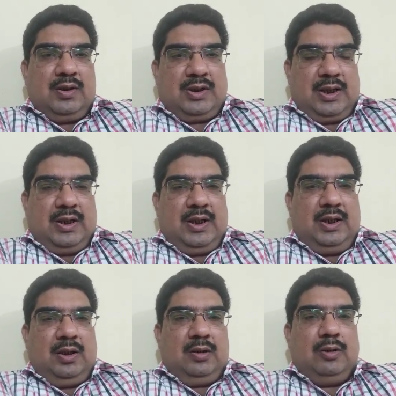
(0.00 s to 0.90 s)

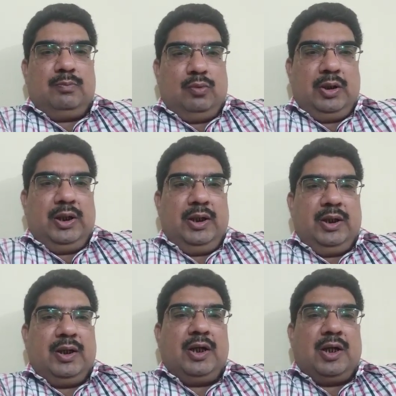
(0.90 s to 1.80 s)
Chennai,
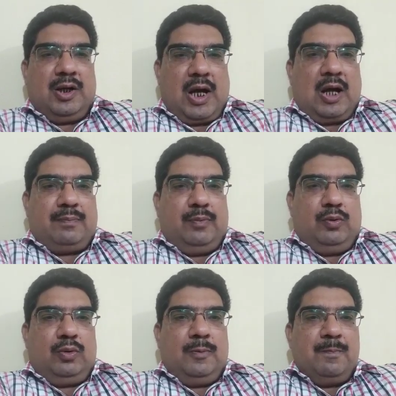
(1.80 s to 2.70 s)
Pune,
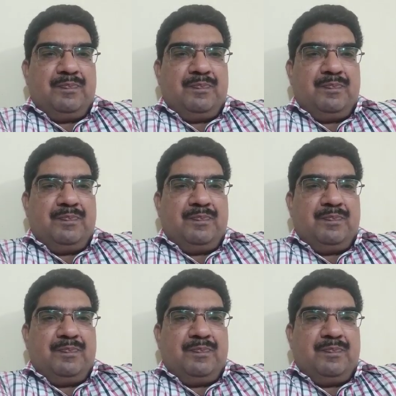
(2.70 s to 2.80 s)
Nagpur,